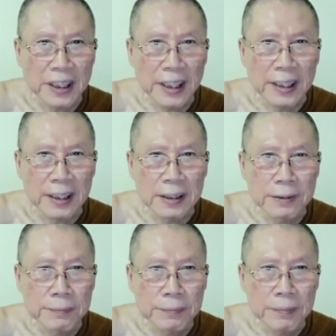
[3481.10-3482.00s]
San,
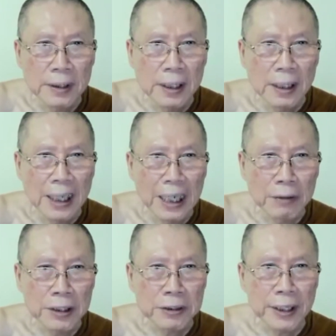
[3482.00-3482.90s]
I
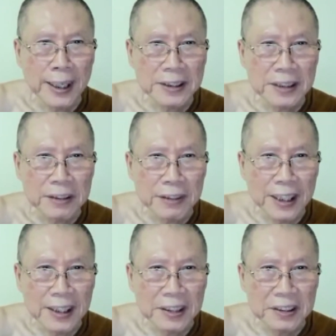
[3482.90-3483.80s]
want to ask if
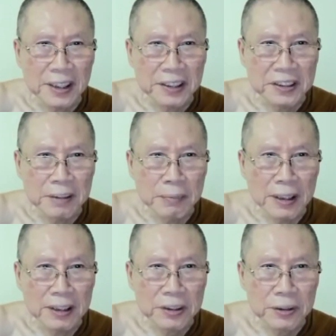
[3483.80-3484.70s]
there is a
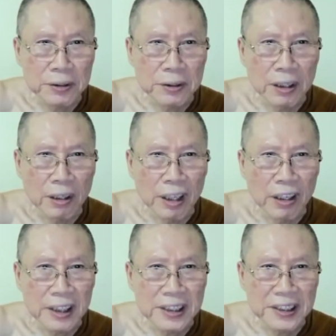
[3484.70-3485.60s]
similar school or
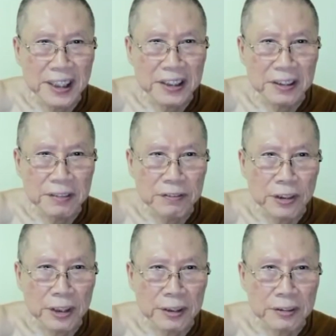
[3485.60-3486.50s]
organization
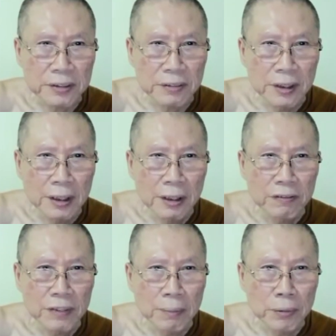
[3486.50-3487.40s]
for girls
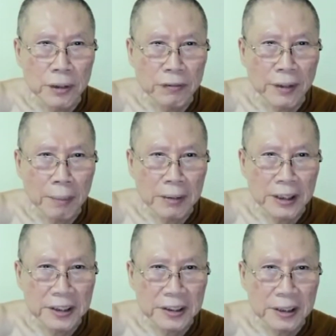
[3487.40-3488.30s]
from poor
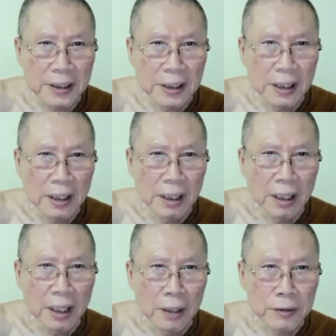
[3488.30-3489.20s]
families,
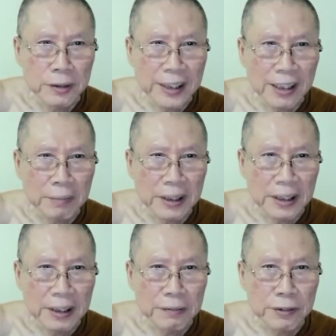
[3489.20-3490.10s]
or will there
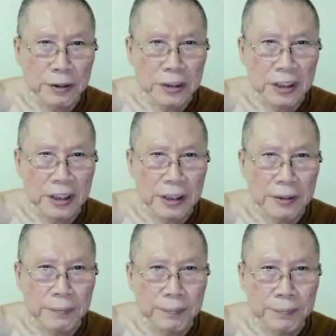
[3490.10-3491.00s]
be in future?
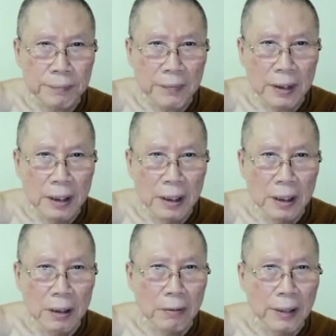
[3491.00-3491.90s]

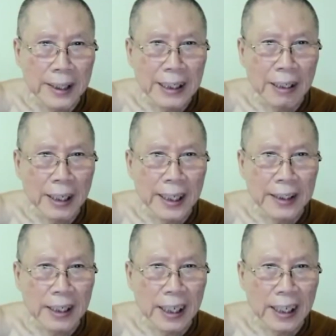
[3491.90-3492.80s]
Right now,
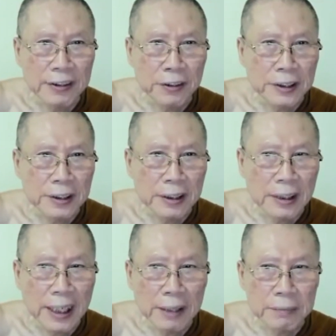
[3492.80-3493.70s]
I don't
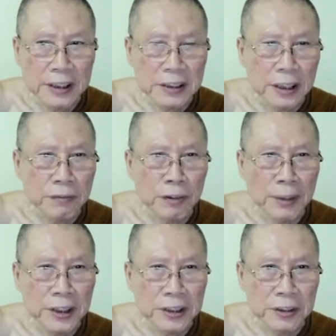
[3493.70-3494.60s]
have this
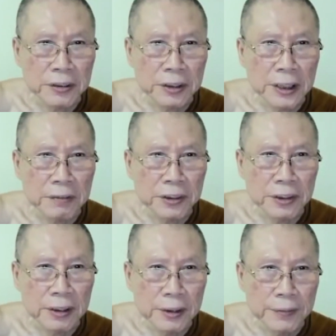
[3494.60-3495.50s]
information to give
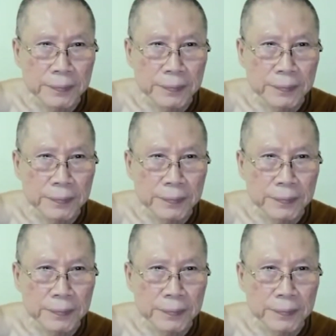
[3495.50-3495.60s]
you.